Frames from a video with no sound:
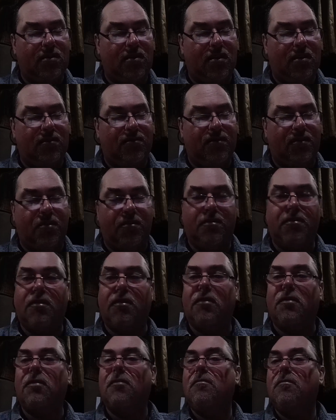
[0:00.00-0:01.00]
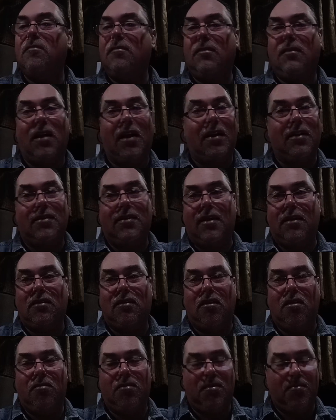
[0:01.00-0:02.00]
influences. Gotta take the
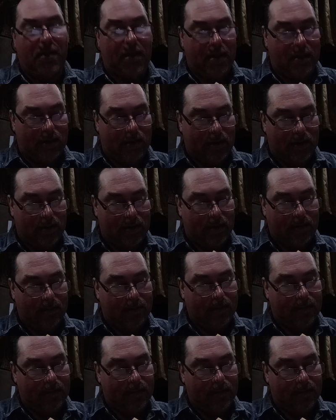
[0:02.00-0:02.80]
good with the bad, kids.